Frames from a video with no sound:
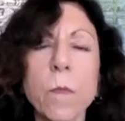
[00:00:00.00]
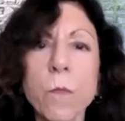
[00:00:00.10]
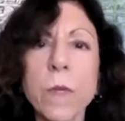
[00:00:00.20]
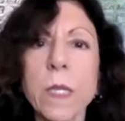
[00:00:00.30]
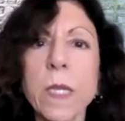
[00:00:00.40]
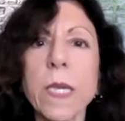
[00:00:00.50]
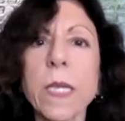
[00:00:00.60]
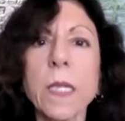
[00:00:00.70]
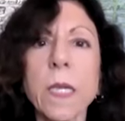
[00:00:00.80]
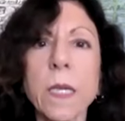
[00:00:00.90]
real
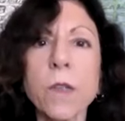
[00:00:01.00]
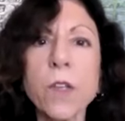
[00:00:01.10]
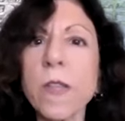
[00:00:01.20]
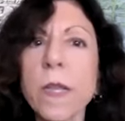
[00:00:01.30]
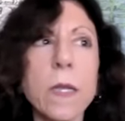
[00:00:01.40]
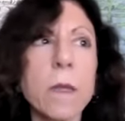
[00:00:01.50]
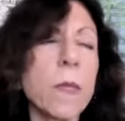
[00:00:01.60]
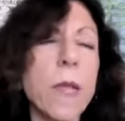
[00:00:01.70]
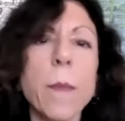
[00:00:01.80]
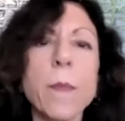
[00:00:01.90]
healing, just like
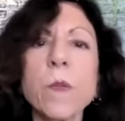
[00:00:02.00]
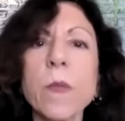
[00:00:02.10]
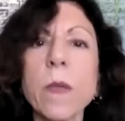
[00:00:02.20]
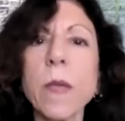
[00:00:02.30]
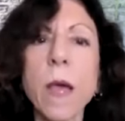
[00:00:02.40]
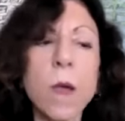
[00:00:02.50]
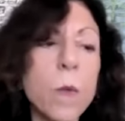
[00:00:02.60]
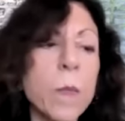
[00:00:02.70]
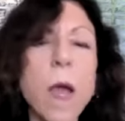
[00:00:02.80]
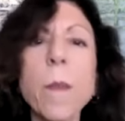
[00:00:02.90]
it happens with
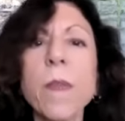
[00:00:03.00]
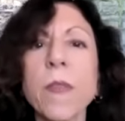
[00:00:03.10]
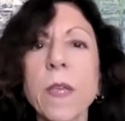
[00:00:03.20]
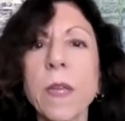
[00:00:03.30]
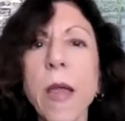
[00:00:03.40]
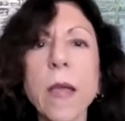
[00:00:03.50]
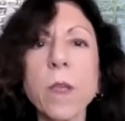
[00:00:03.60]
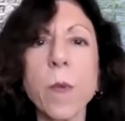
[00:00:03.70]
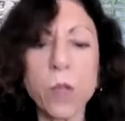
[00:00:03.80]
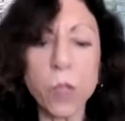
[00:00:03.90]
homeopathy and
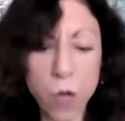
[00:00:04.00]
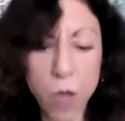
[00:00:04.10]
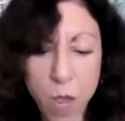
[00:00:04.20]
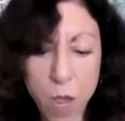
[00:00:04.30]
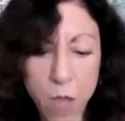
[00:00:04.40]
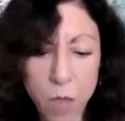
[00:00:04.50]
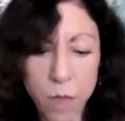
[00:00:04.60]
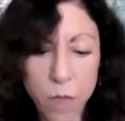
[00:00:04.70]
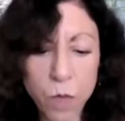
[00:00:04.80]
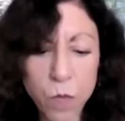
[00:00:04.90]
acupuncture,
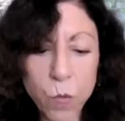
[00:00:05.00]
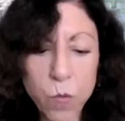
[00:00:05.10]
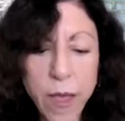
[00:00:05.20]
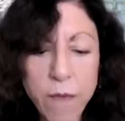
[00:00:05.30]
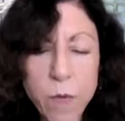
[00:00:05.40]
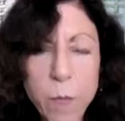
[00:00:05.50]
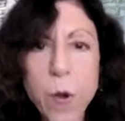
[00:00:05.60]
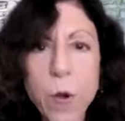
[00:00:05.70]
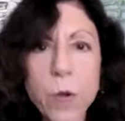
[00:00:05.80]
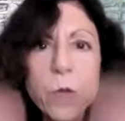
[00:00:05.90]
you will have a
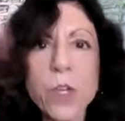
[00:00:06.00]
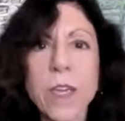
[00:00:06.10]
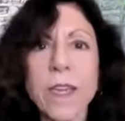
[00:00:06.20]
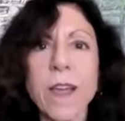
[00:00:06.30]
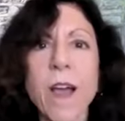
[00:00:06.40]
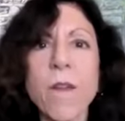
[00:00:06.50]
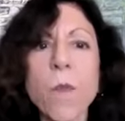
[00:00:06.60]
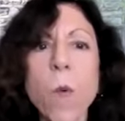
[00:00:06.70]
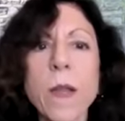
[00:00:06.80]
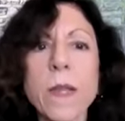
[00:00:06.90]
purging of
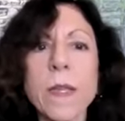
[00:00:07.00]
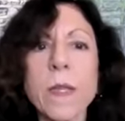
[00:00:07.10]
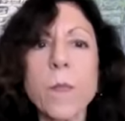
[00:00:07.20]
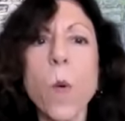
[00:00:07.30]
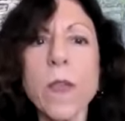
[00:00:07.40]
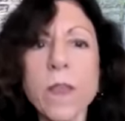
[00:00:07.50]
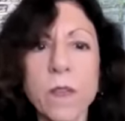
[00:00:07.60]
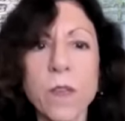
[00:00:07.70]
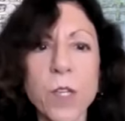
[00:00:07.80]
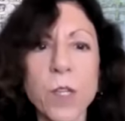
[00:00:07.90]
what is
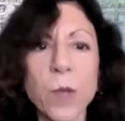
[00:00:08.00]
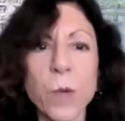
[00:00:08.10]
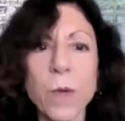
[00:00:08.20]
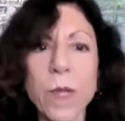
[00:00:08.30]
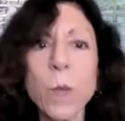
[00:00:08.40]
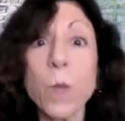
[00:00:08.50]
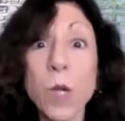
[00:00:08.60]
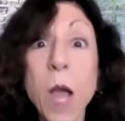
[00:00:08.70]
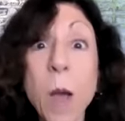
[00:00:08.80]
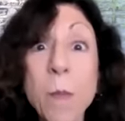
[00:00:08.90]
poison to you. It will
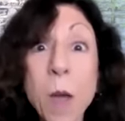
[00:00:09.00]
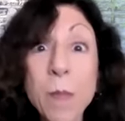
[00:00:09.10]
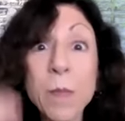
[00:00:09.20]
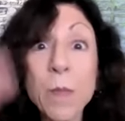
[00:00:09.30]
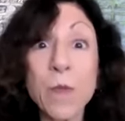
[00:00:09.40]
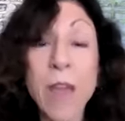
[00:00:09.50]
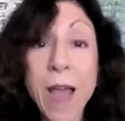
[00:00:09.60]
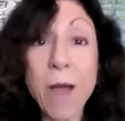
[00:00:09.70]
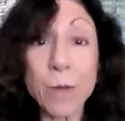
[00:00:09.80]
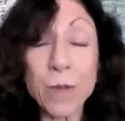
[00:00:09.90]
come up and move
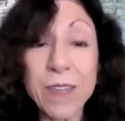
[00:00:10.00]
out.